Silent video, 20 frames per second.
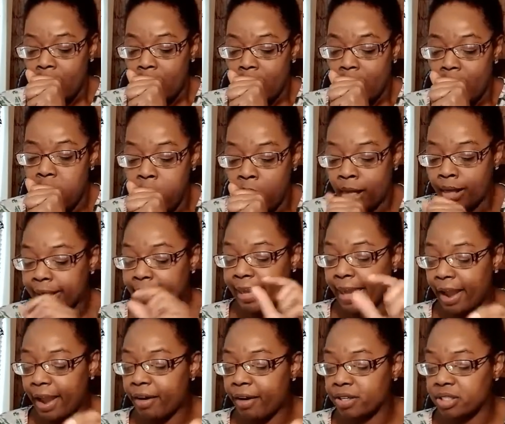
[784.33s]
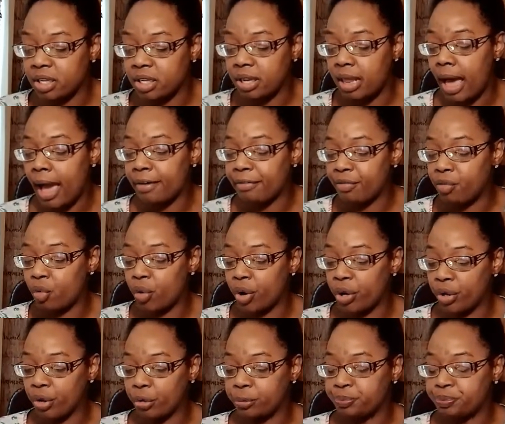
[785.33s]
cares a lot for you
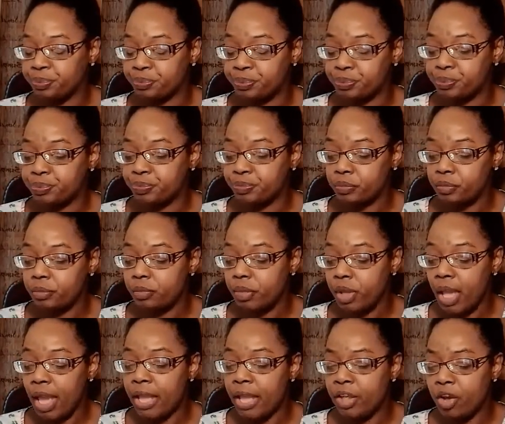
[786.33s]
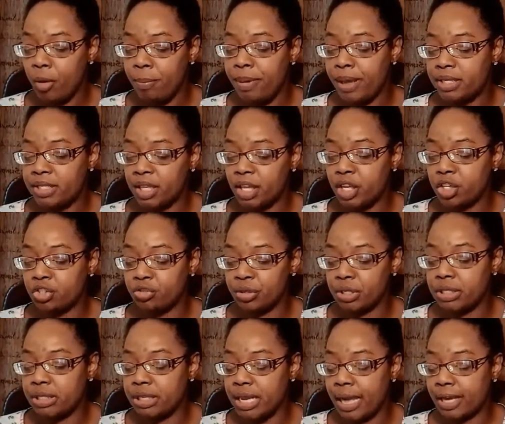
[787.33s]
in your best interest. Like
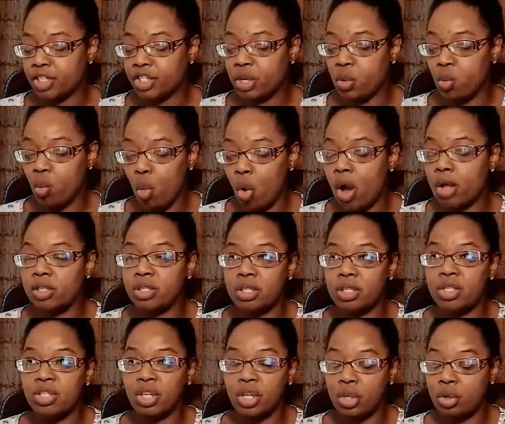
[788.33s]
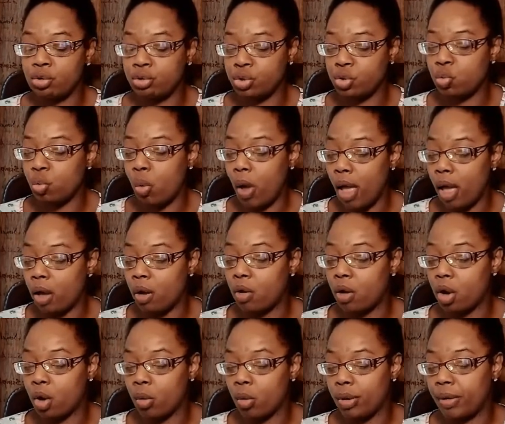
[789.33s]
she wants to see you do well,
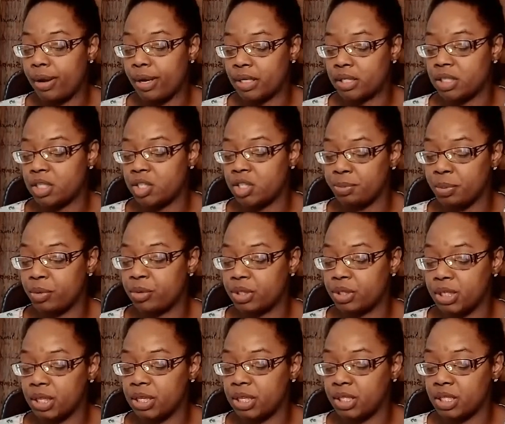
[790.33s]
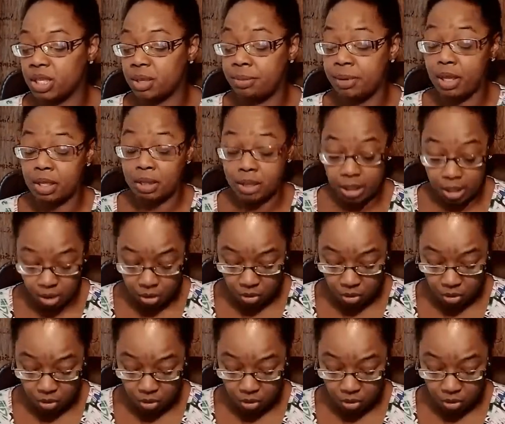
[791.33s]
Aquarius, this person. This could be a Leo.